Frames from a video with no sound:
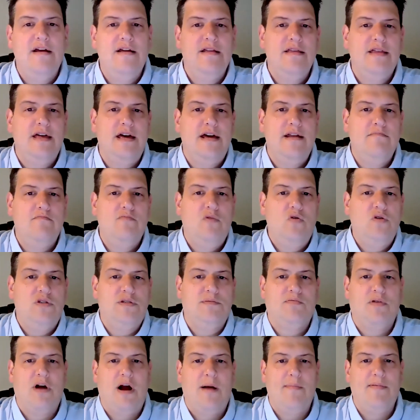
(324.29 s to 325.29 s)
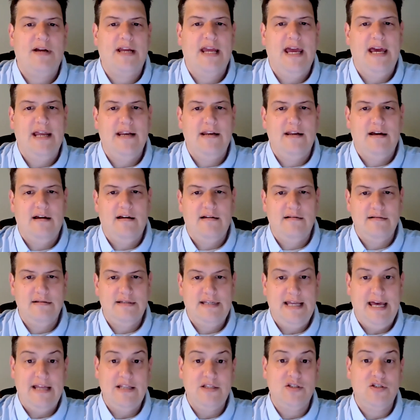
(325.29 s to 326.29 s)
than most propaganda
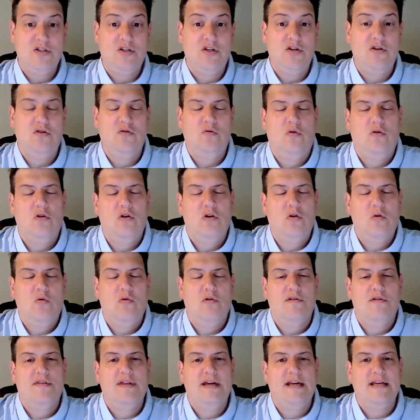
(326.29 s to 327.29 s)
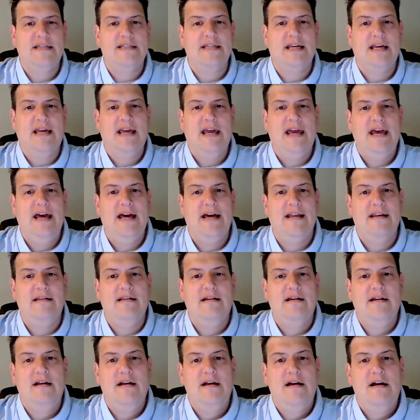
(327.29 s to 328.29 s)
tends to or thinks it can.
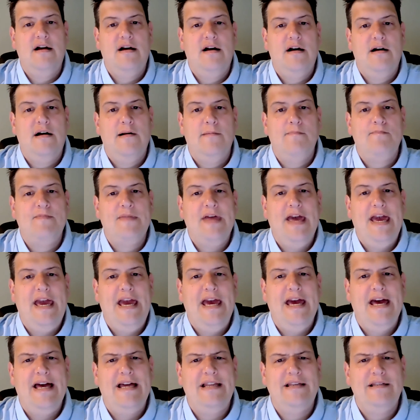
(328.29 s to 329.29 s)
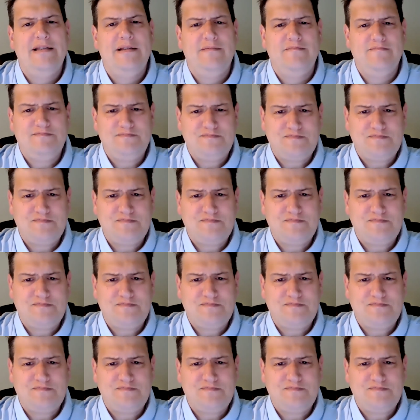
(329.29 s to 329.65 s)
And